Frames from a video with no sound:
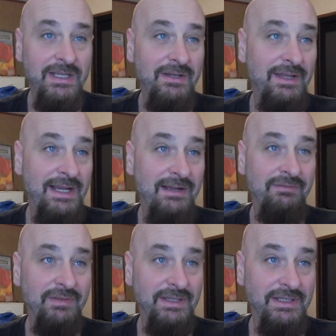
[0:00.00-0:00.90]
they
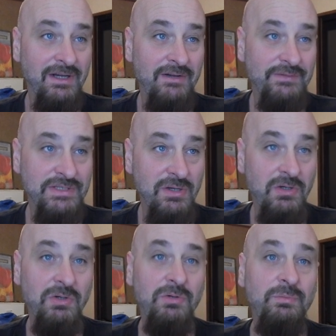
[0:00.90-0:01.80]
have the Office
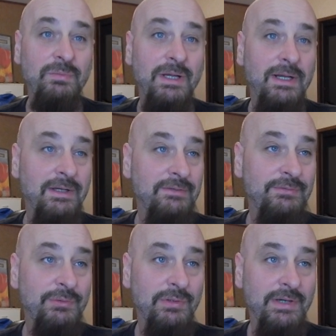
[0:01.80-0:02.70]
Home
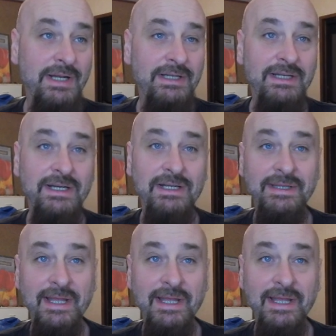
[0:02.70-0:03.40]
for $99.